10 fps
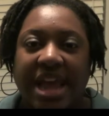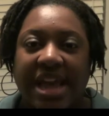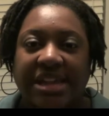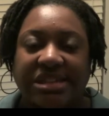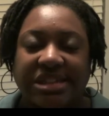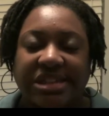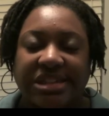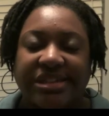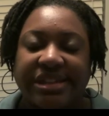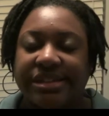as the
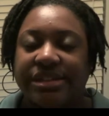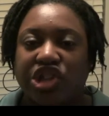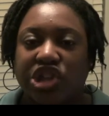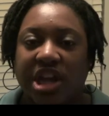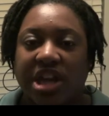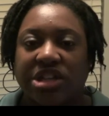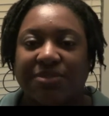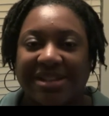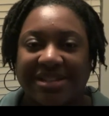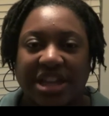seasons change
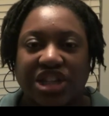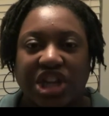my skin